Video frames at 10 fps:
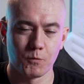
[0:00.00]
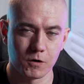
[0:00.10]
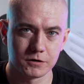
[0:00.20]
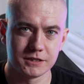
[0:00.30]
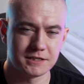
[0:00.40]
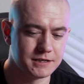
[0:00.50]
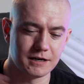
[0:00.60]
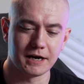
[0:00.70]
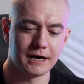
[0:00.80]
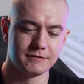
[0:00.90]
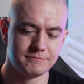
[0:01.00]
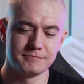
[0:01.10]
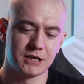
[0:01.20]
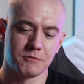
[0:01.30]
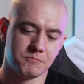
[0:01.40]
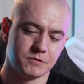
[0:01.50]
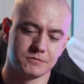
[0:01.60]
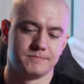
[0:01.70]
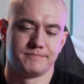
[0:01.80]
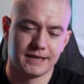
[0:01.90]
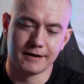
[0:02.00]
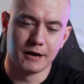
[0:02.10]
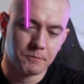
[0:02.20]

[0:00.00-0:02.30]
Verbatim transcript: worse. Uh, so I don't